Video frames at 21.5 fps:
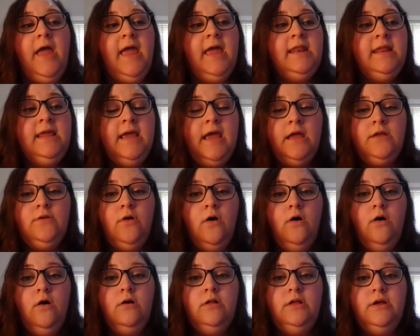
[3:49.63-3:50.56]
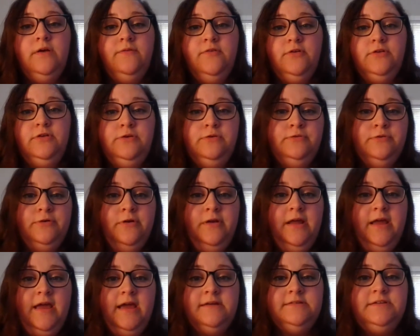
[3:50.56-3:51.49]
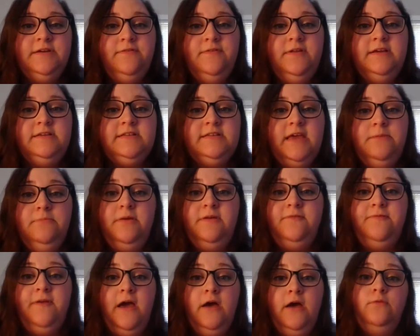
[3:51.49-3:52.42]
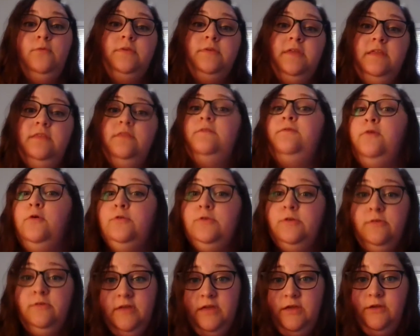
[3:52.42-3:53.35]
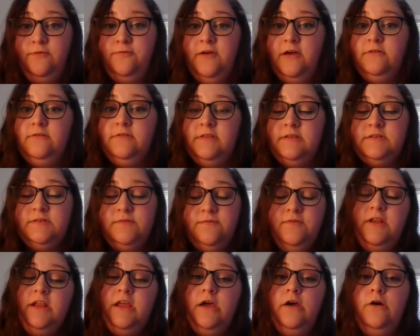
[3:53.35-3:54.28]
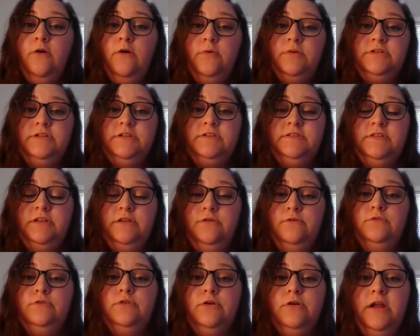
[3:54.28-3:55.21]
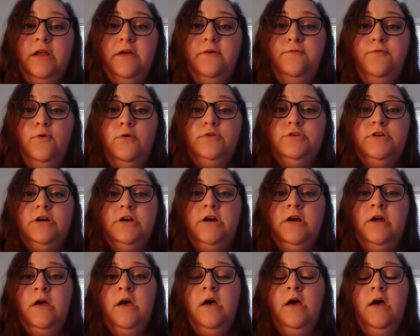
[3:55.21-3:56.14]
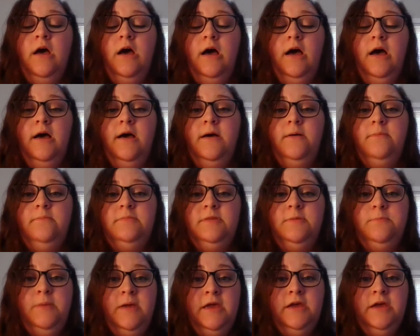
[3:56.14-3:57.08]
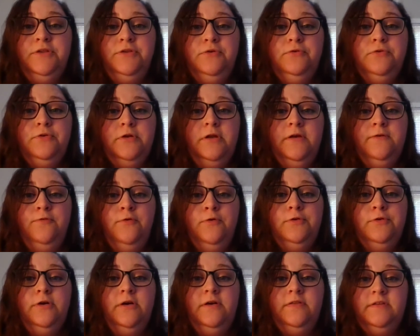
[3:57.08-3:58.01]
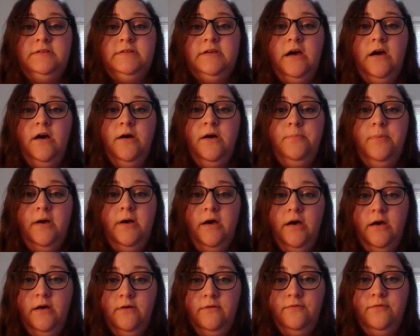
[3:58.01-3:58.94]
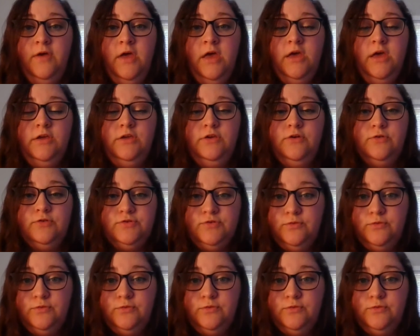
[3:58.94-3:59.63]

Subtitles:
Any and all of your new learning activities can be found within the folder that you found this video, which is the new learning folder, the pink new learning folder at the top of your